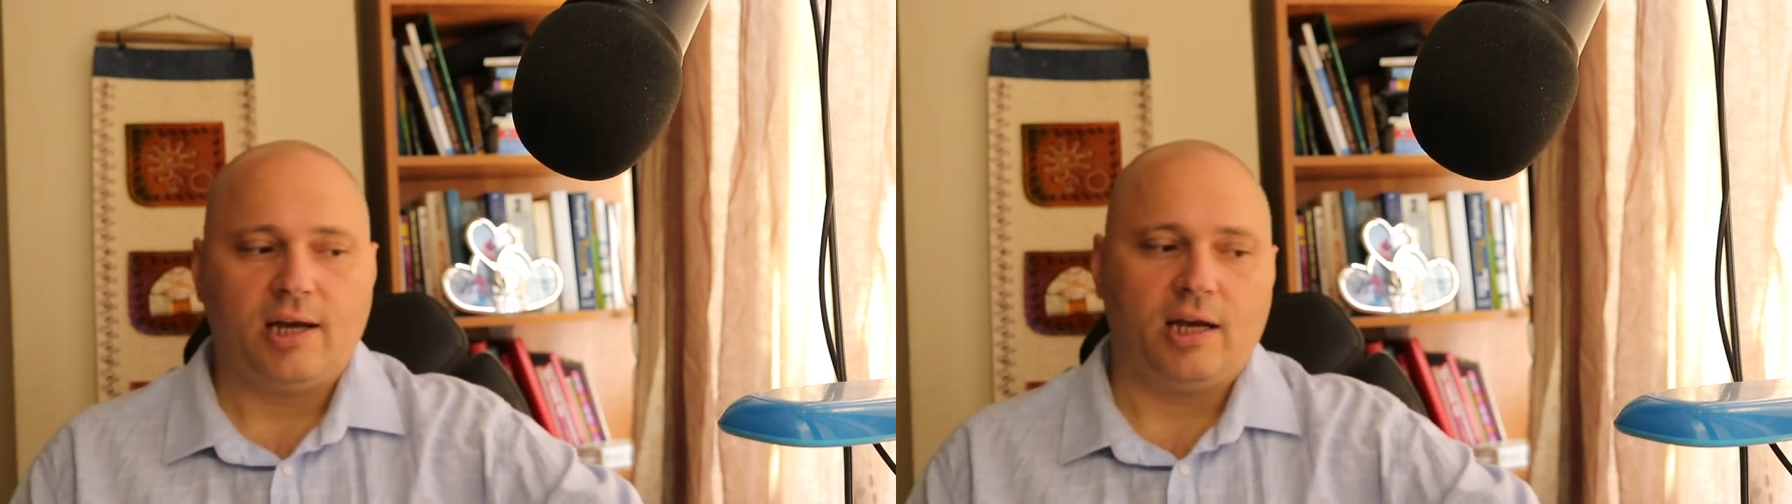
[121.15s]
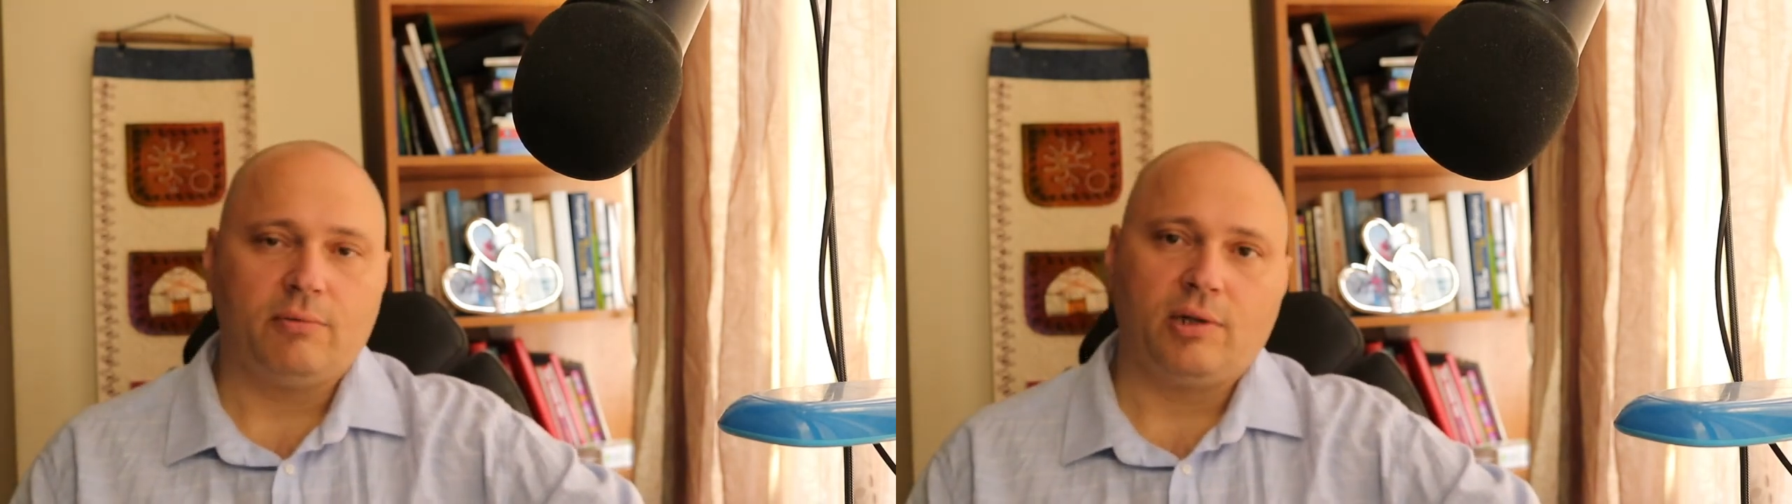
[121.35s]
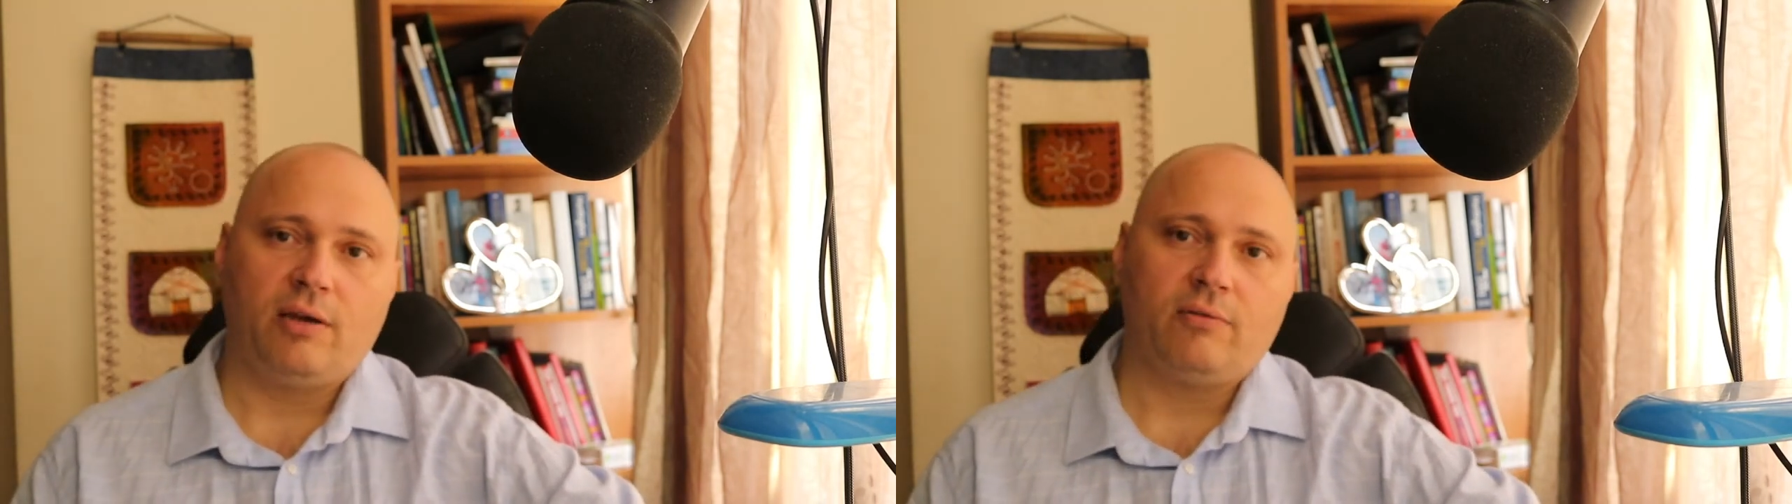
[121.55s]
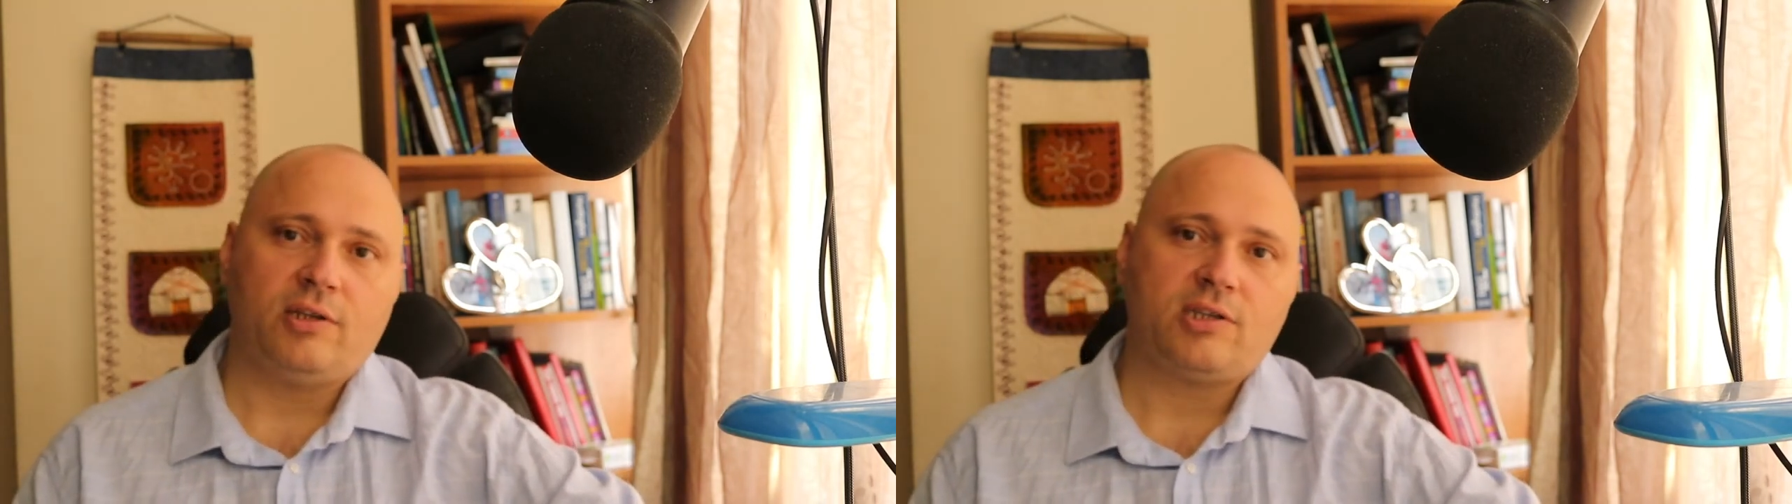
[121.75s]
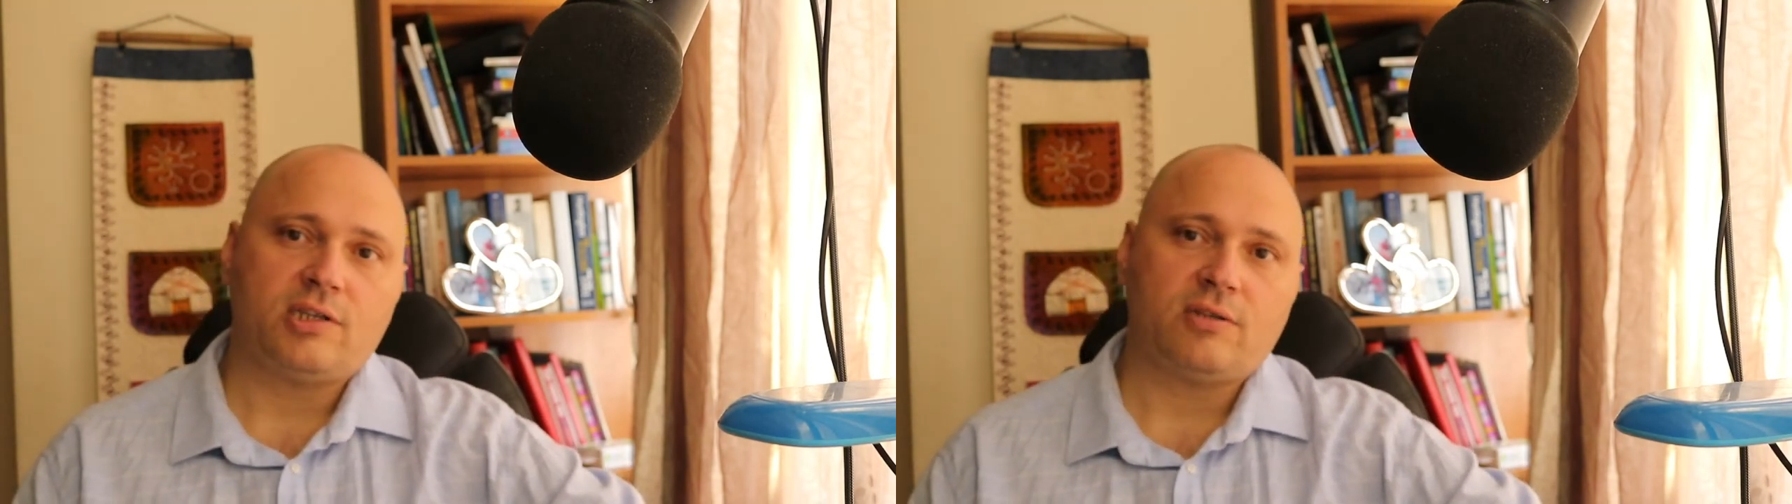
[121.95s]
I believe
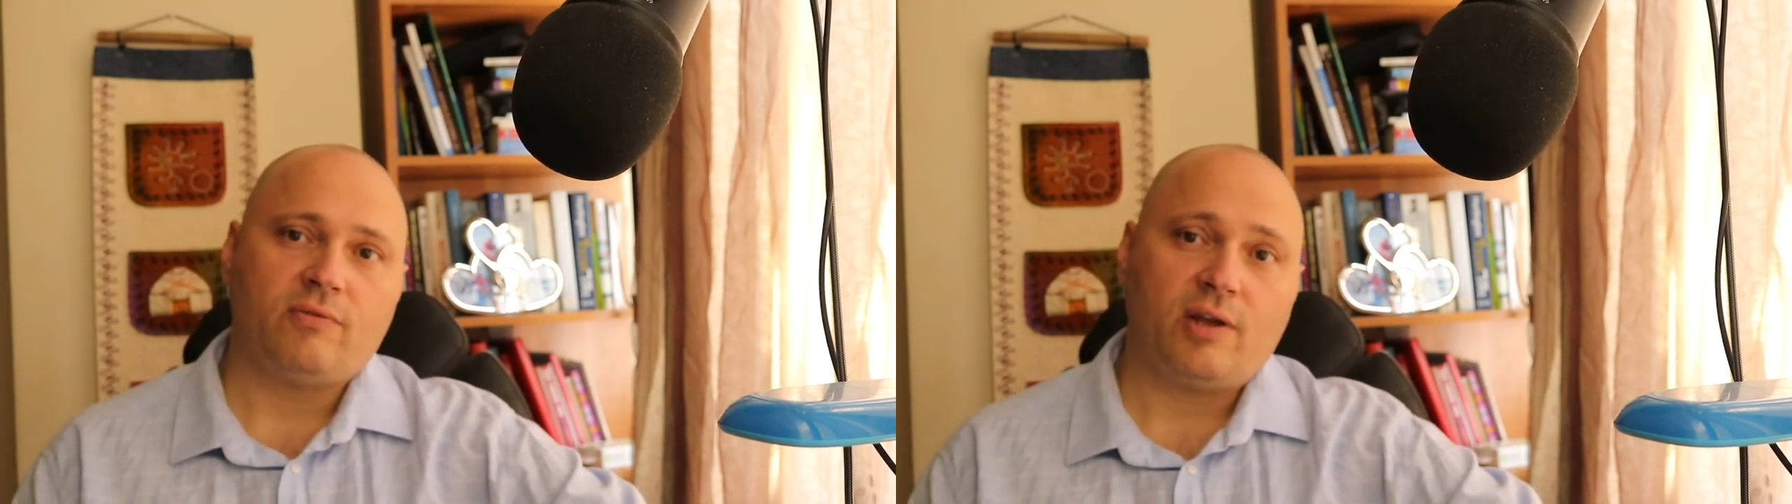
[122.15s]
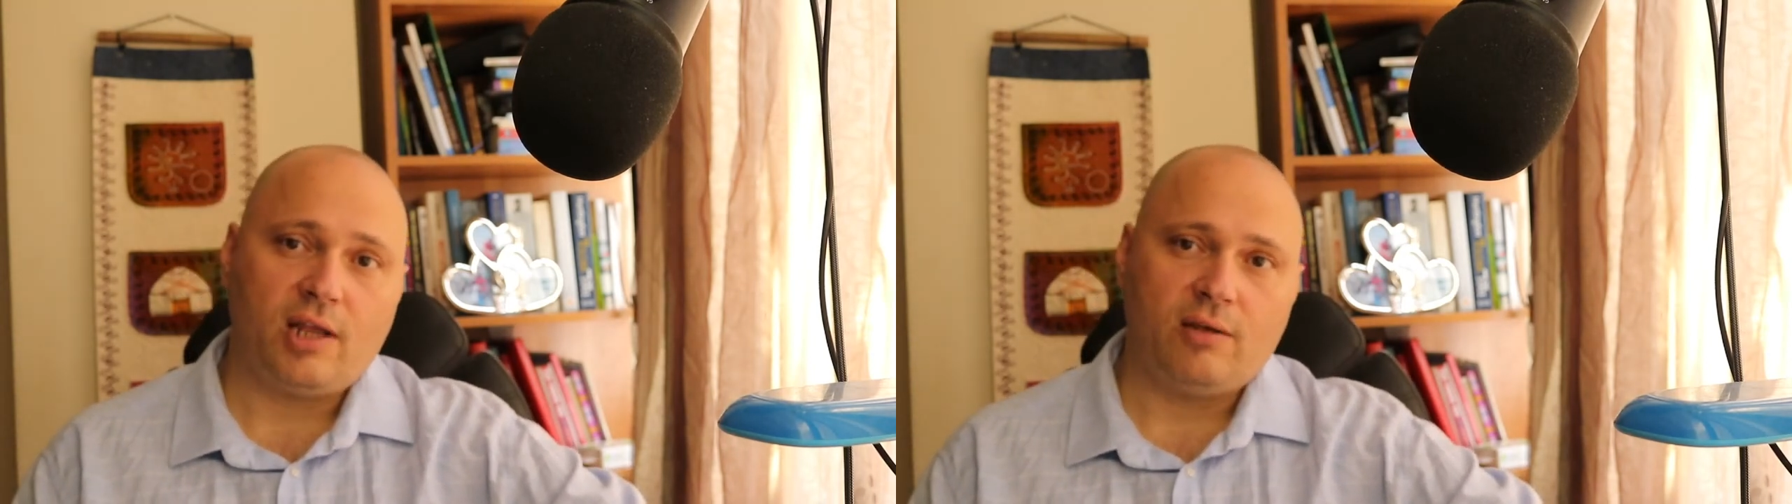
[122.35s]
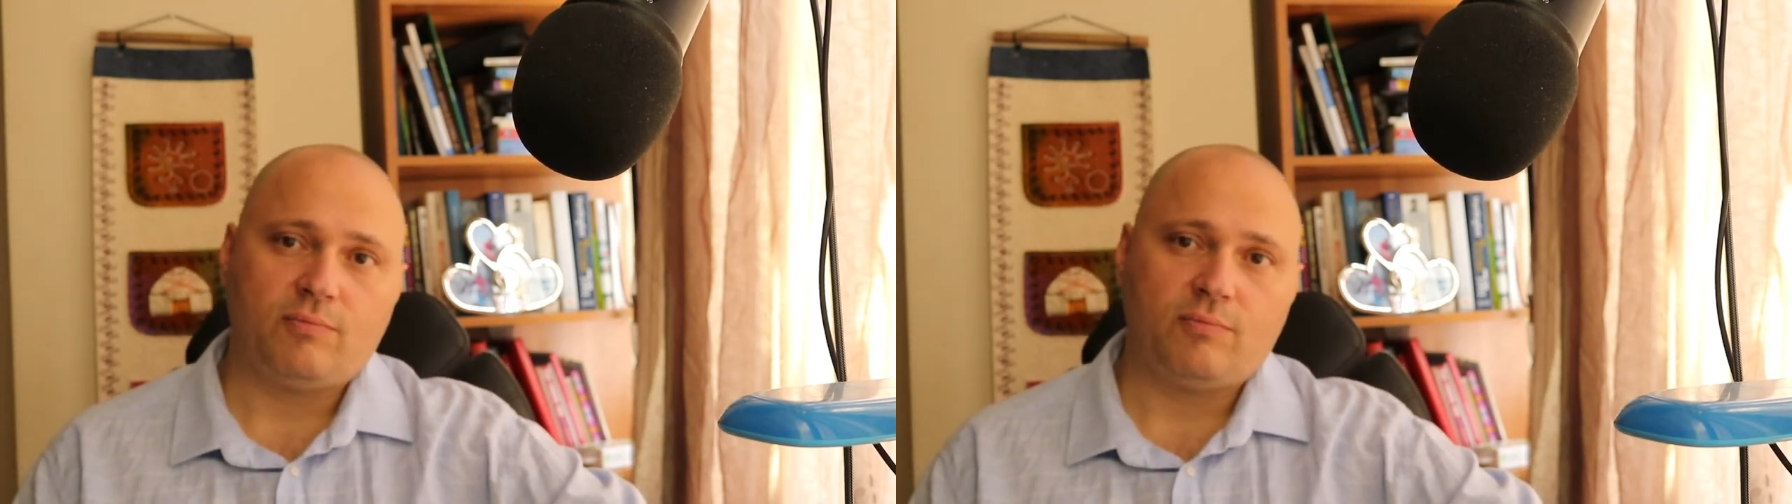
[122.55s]
this is very